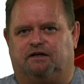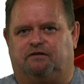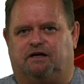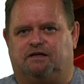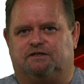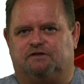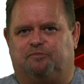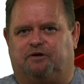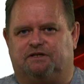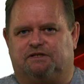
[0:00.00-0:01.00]
their answers
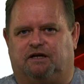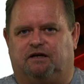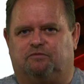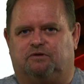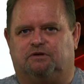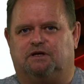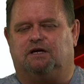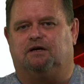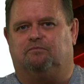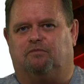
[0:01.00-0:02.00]
by saying, well,
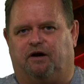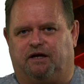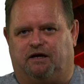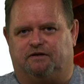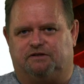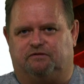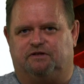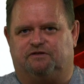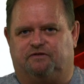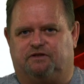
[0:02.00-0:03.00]
my answer
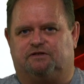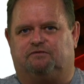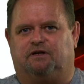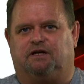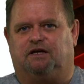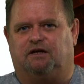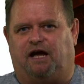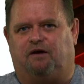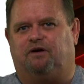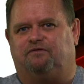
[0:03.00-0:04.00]
is for this one here.
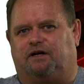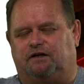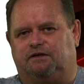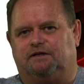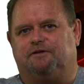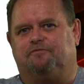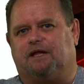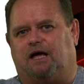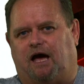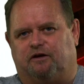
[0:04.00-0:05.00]
However,
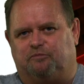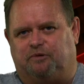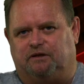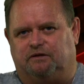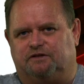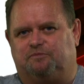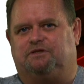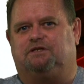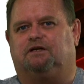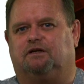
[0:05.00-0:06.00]
had it been this
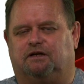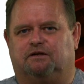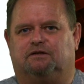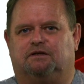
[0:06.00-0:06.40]
particular